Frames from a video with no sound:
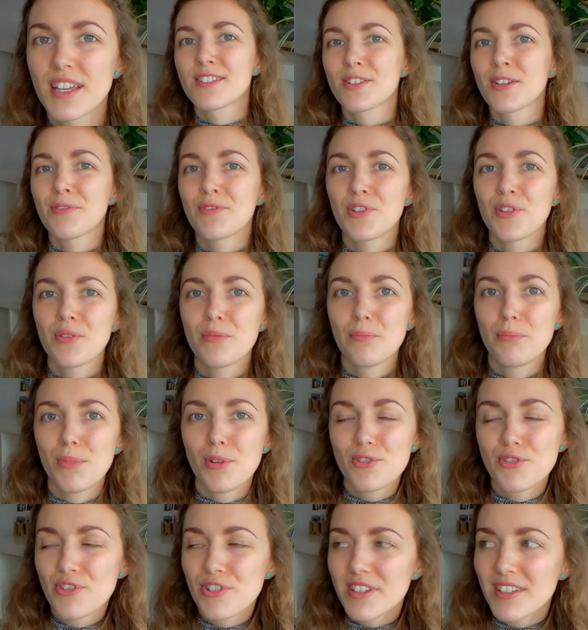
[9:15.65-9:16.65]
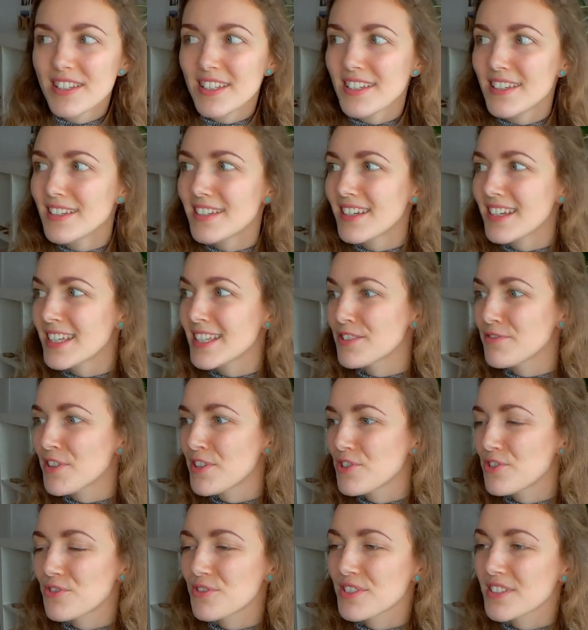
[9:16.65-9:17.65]
So if you're a moderately
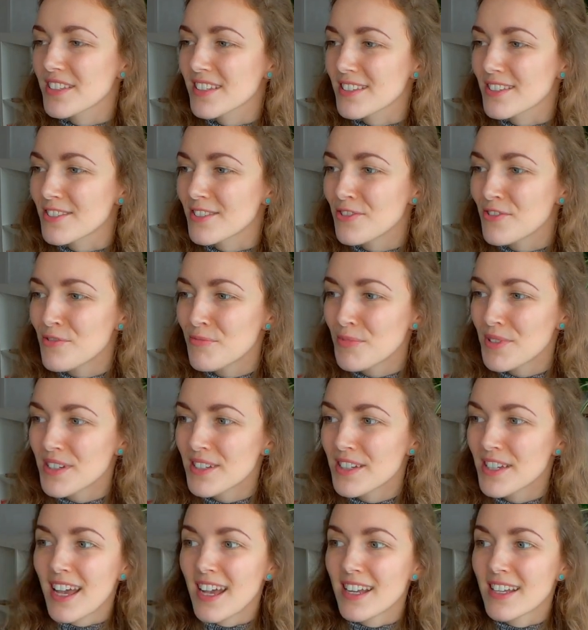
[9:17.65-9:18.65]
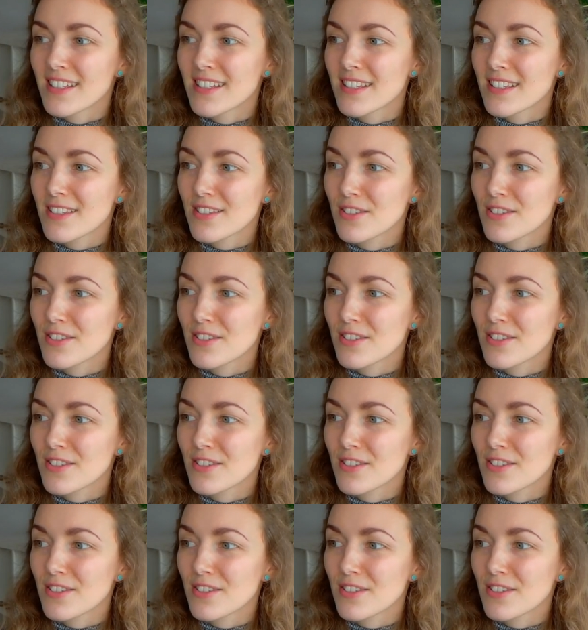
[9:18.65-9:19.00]
adventurous consumer and